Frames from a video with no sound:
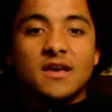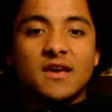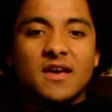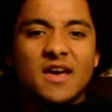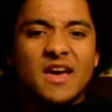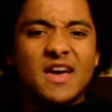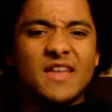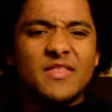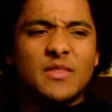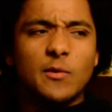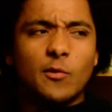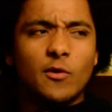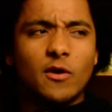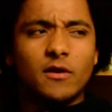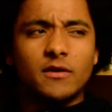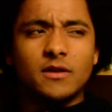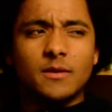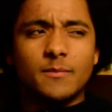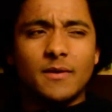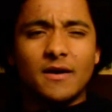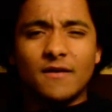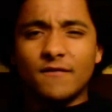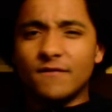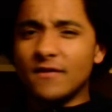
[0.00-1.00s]
and there were only
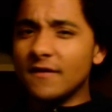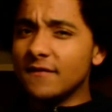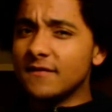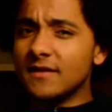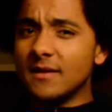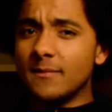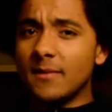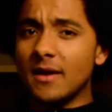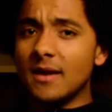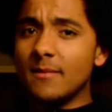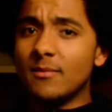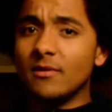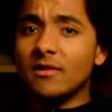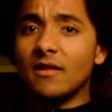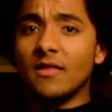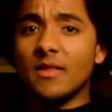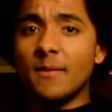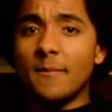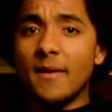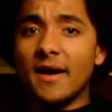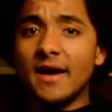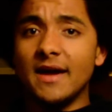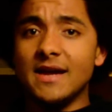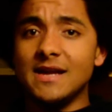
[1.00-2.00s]
about 50 people on the
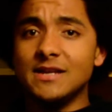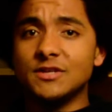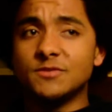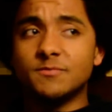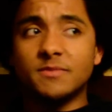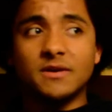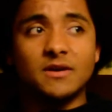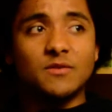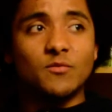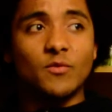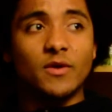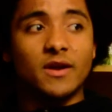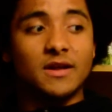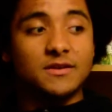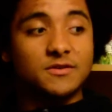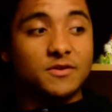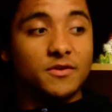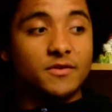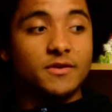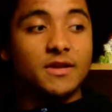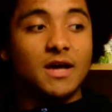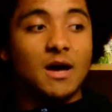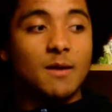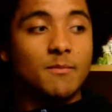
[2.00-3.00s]
page, but when I
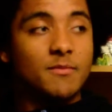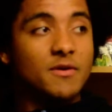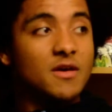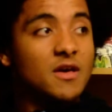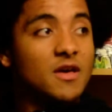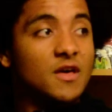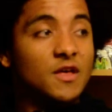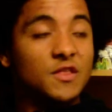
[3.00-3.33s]
turned up,